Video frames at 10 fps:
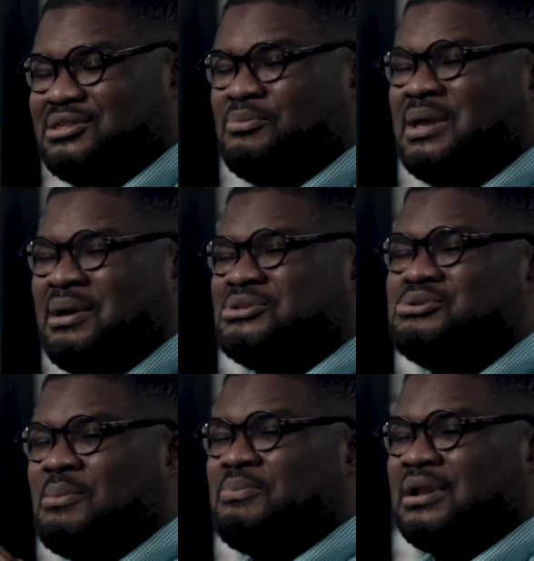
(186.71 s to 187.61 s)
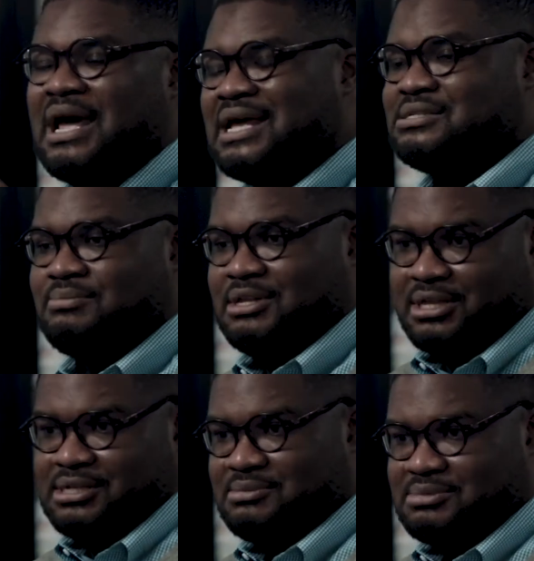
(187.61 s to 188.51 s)
You'll be able to apply some of the
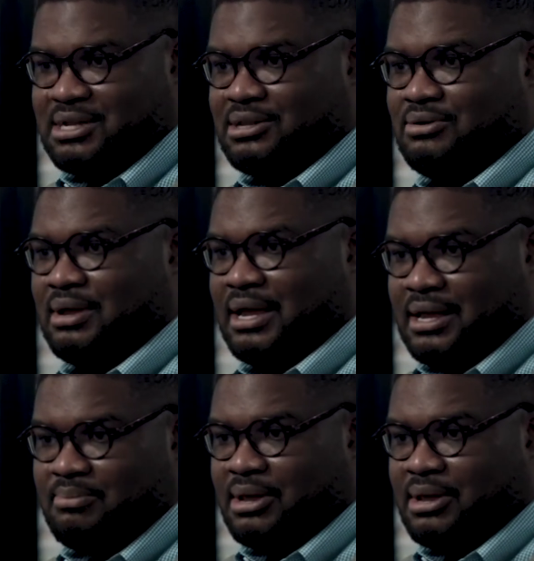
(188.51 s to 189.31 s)
things I'm telling you and get